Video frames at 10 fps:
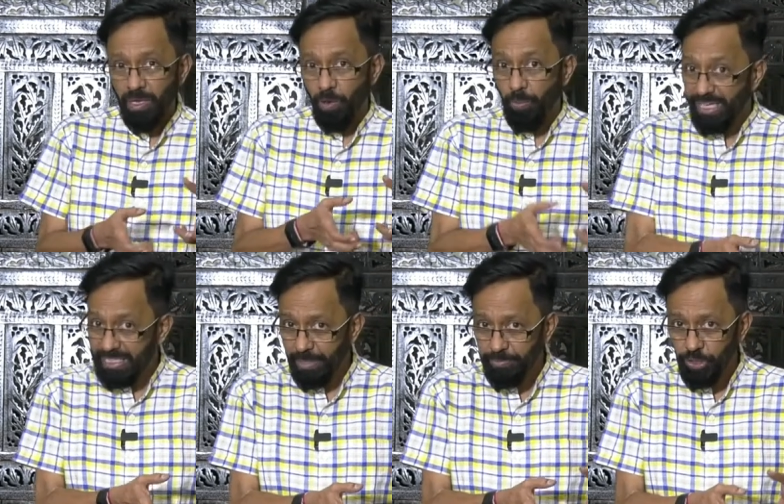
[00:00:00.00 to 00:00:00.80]
will
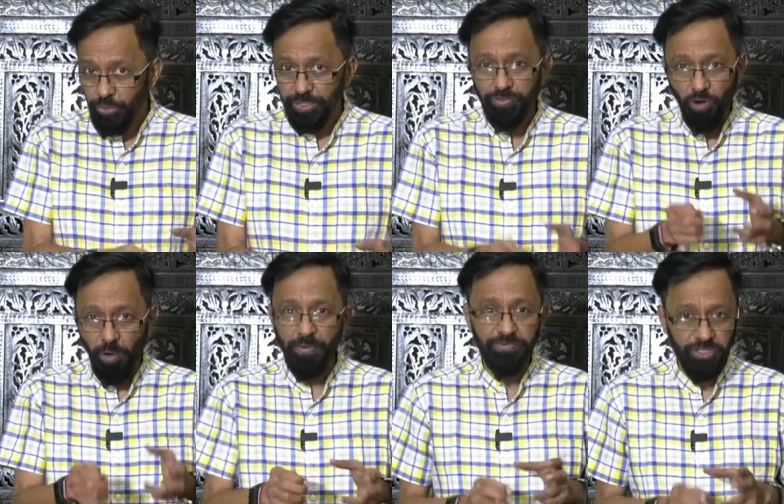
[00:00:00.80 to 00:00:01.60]
come to you in the
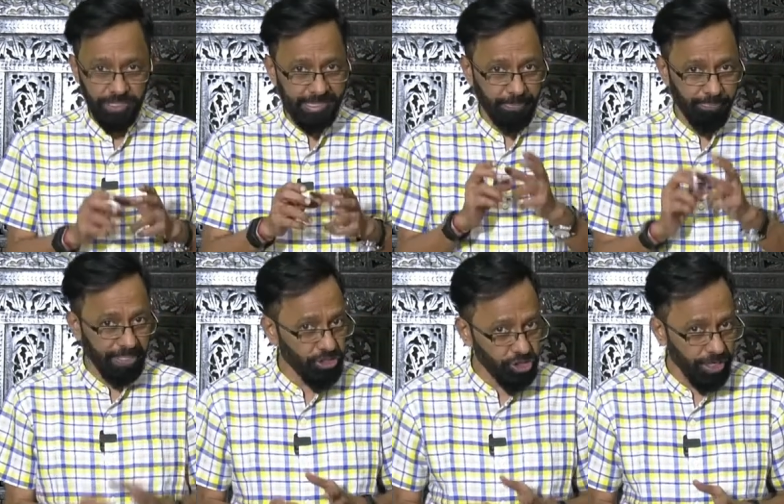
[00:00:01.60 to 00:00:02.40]
form of just a
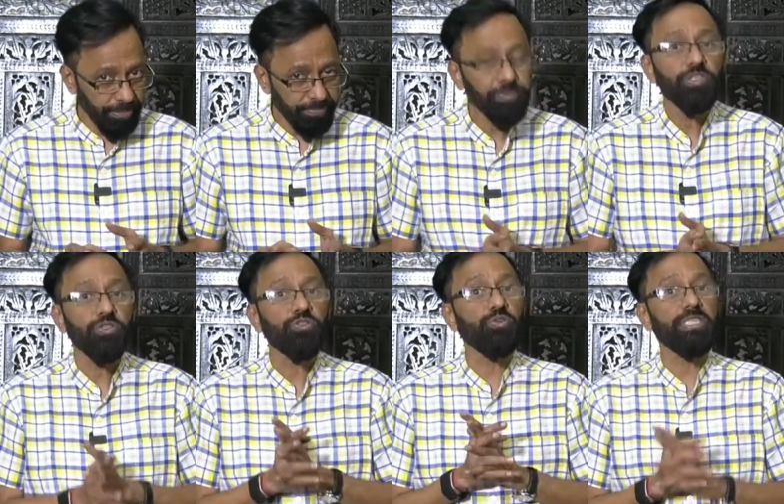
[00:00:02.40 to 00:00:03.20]
picture.
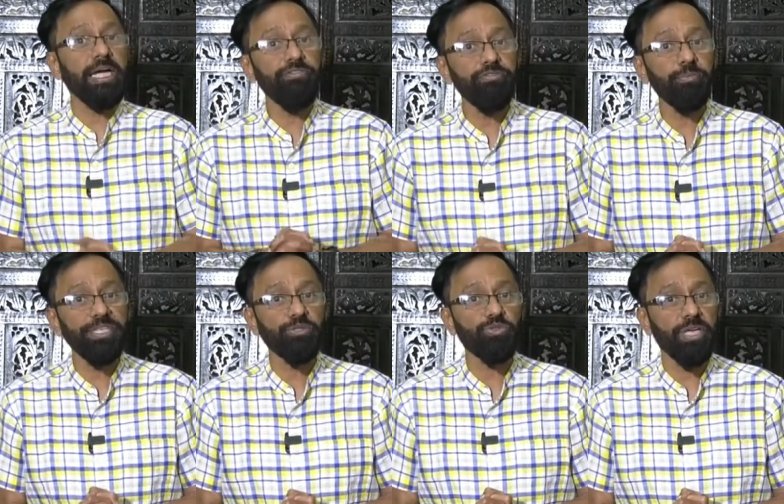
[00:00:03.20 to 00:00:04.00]
So time for me
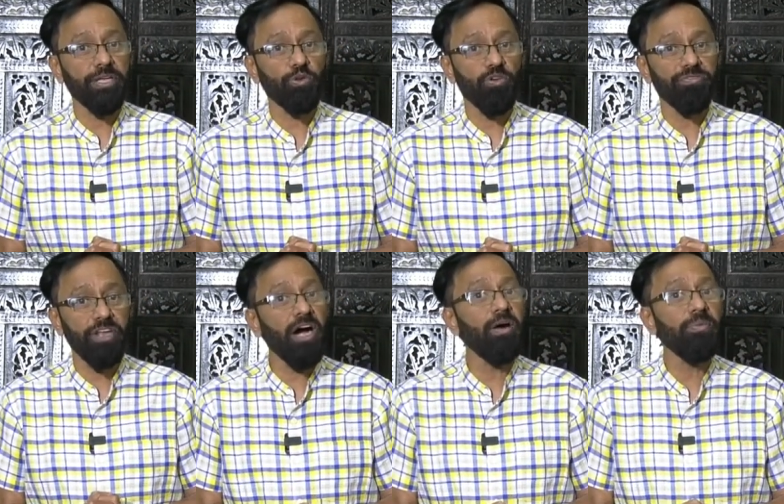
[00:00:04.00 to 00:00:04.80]
to sign off
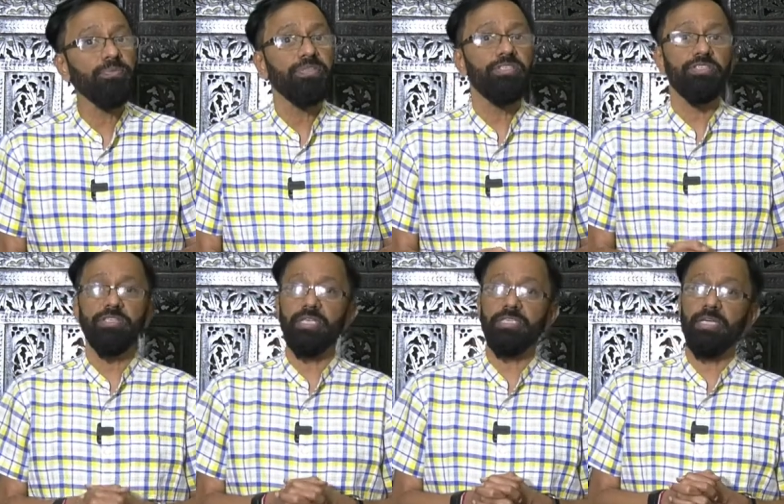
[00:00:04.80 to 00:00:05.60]
now.
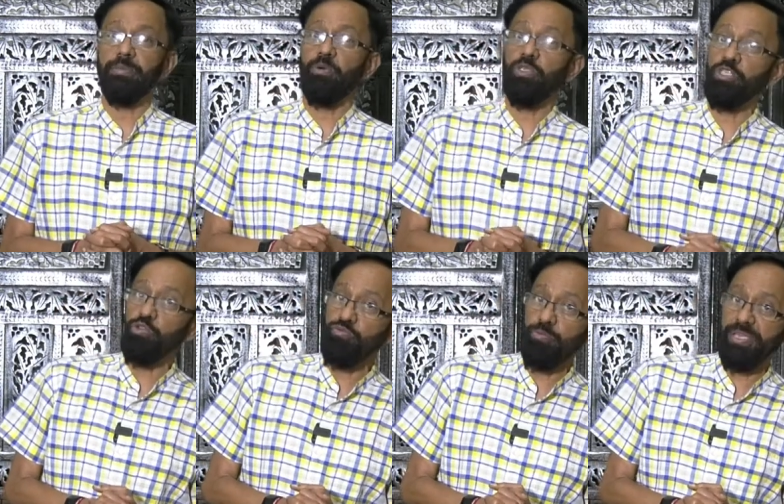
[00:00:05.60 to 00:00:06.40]
Time also
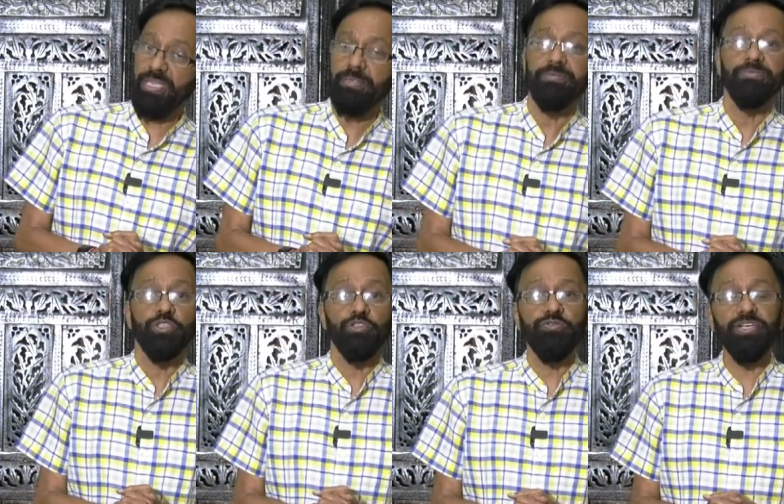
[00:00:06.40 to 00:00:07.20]
for me
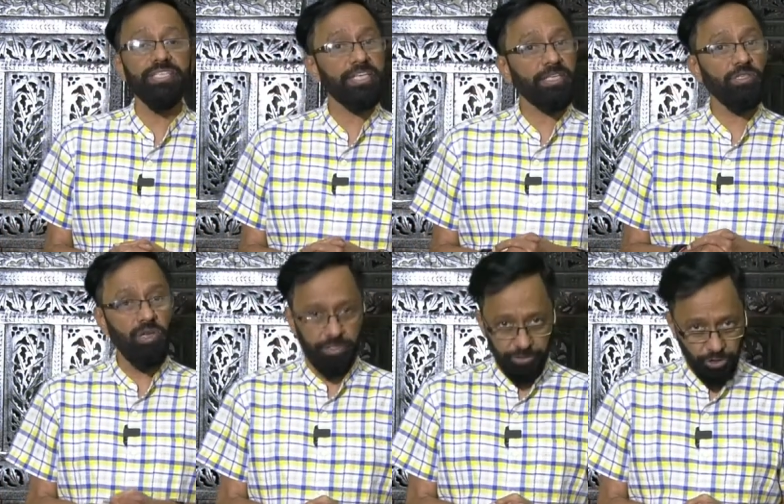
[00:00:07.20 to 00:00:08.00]
to first
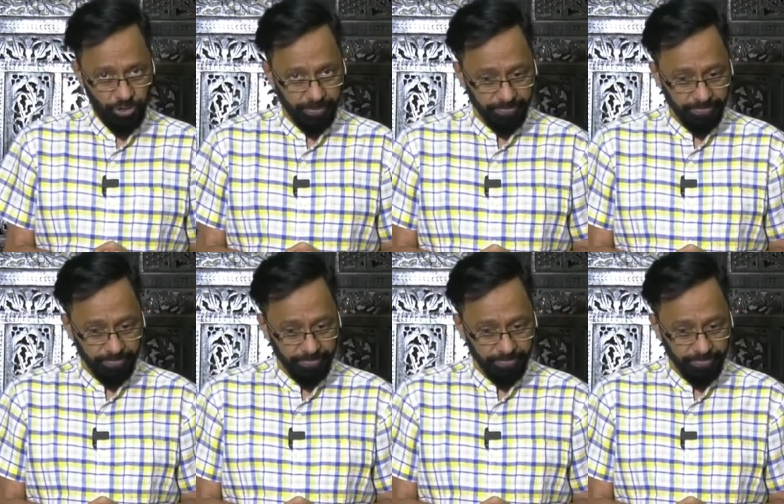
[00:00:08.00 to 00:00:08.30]
acknowledge